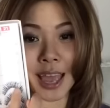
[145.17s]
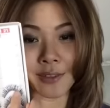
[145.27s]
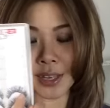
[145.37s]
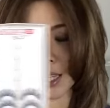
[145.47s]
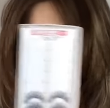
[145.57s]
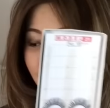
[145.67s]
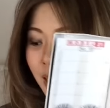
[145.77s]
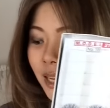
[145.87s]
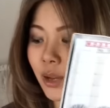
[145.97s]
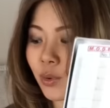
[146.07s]
heavy.
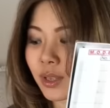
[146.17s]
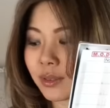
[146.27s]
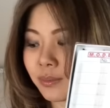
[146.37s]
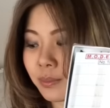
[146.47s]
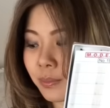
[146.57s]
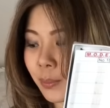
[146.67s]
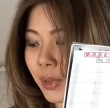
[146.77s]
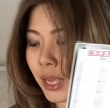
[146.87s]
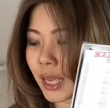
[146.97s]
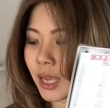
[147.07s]
It would
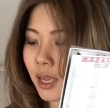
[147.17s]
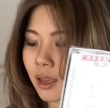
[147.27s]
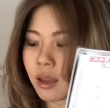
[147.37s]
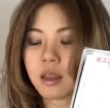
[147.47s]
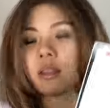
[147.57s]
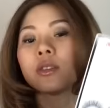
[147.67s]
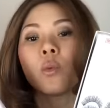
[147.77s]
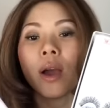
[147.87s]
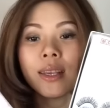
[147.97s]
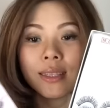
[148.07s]
be
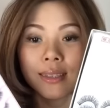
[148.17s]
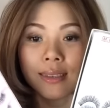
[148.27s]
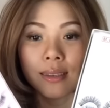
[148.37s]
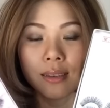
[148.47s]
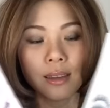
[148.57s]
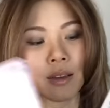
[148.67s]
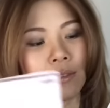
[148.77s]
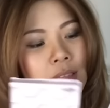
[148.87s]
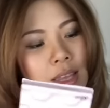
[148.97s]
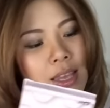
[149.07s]
twice of
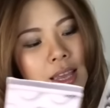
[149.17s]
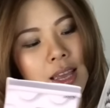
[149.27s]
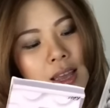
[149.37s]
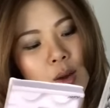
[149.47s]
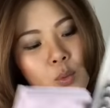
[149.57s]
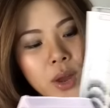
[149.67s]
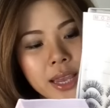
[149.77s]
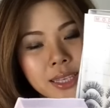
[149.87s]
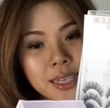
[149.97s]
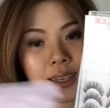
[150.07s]
the
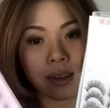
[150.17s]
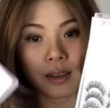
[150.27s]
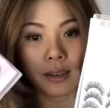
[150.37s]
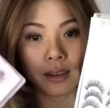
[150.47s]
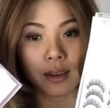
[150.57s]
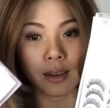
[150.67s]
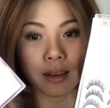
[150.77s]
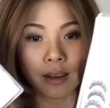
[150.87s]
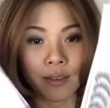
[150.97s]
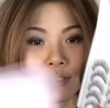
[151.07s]
weight
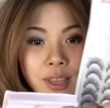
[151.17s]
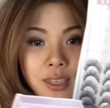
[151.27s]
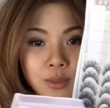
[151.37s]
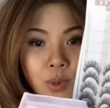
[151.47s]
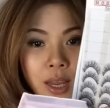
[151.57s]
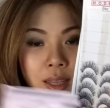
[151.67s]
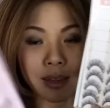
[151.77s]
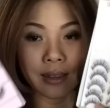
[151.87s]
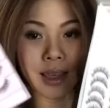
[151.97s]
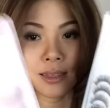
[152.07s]
of this one
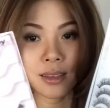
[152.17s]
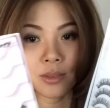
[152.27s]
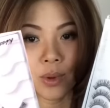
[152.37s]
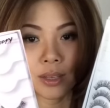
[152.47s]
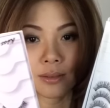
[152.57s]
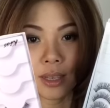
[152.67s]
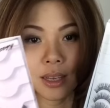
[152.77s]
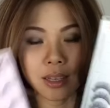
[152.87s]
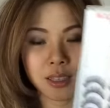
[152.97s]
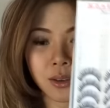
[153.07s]
than this one.
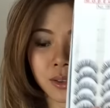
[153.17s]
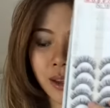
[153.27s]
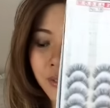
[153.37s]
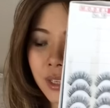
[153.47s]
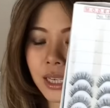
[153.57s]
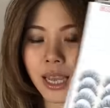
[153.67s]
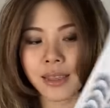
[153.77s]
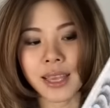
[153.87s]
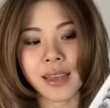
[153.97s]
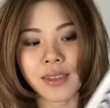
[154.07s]
So definitely
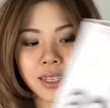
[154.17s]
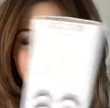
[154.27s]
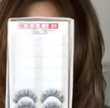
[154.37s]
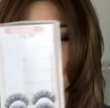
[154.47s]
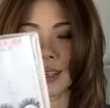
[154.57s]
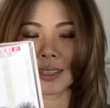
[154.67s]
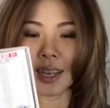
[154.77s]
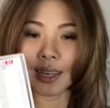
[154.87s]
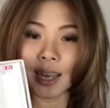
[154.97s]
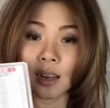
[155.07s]
at the end of the day, this
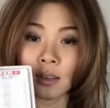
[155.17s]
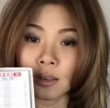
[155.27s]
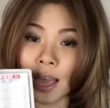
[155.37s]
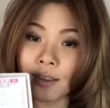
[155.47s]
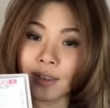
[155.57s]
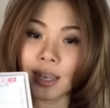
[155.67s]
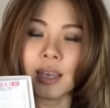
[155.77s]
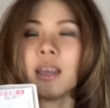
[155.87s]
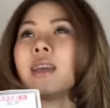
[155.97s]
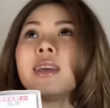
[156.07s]
can get a little heavy.
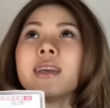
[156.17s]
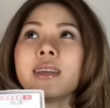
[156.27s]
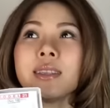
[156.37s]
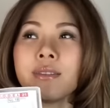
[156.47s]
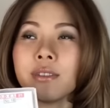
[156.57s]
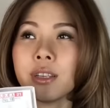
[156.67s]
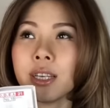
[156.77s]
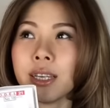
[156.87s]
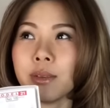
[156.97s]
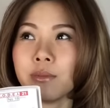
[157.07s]
It can
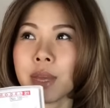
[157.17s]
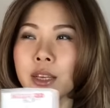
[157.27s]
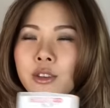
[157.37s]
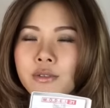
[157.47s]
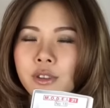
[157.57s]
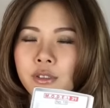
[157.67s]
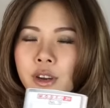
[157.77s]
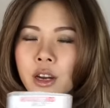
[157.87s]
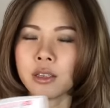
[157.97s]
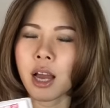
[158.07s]
definitely make you feel
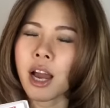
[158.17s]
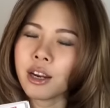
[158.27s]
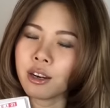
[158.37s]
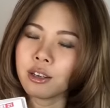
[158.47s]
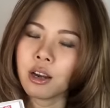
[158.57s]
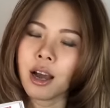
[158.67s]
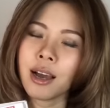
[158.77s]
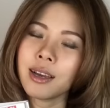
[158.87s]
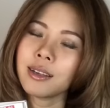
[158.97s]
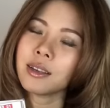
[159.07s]
very tired, your
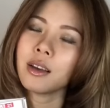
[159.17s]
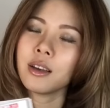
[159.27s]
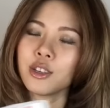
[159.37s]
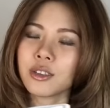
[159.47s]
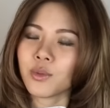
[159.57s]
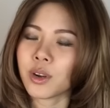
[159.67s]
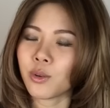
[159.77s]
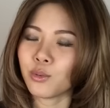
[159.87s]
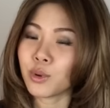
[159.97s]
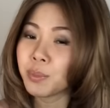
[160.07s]
eyes, you just want to
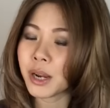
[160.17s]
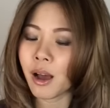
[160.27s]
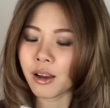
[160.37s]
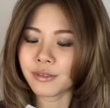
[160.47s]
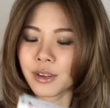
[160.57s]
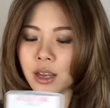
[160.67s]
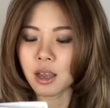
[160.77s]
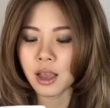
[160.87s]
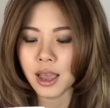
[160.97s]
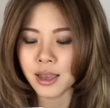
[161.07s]
rip it off.
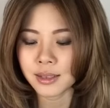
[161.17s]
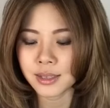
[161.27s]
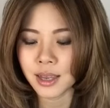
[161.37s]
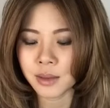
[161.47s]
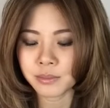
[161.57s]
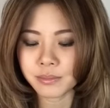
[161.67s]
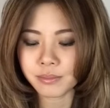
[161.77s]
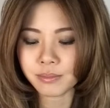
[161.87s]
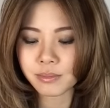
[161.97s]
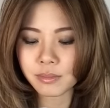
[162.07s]
And
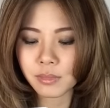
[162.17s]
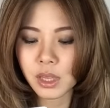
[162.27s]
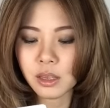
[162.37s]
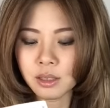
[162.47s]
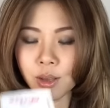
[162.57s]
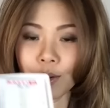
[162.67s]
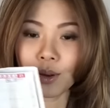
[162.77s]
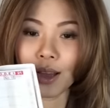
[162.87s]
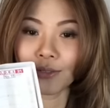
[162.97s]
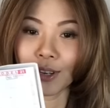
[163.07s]
so
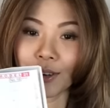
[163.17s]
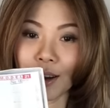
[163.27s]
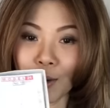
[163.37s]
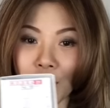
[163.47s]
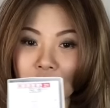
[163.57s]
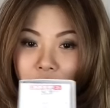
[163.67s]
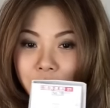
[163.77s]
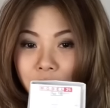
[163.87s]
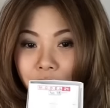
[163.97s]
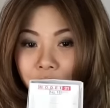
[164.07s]
I figured out a way to
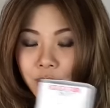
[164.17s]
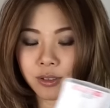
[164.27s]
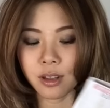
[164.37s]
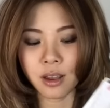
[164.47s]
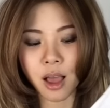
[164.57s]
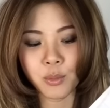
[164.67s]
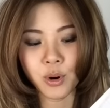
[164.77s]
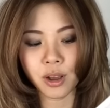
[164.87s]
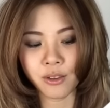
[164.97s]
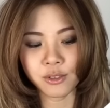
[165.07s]
make it feel a lot more
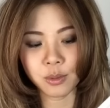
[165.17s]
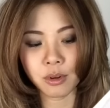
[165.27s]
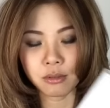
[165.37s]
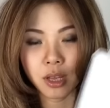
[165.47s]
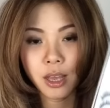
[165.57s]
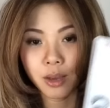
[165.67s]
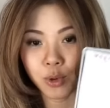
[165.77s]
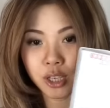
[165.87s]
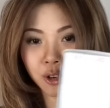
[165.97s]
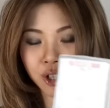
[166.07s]
comfortable,
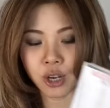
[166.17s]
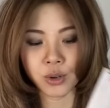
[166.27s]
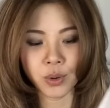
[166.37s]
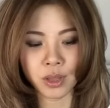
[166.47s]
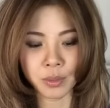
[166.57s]
which I'll show you in a